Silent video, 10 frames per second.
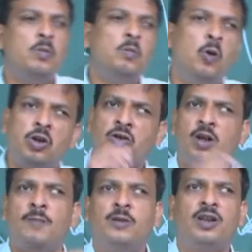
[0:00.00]
Most
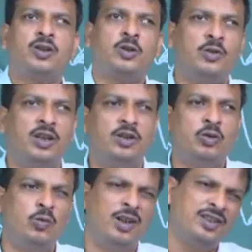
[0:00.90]
of the students
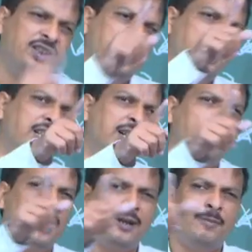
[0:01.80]
who are sitting in the
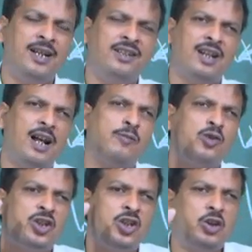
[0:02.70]
back bench, I am
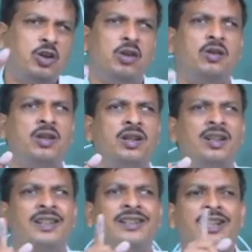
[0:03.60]
sure
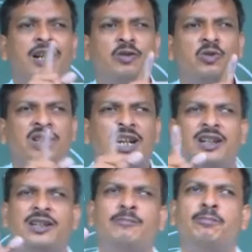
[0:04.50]
they are doing
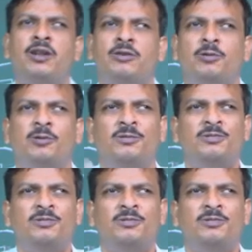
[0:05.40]
active Facebook.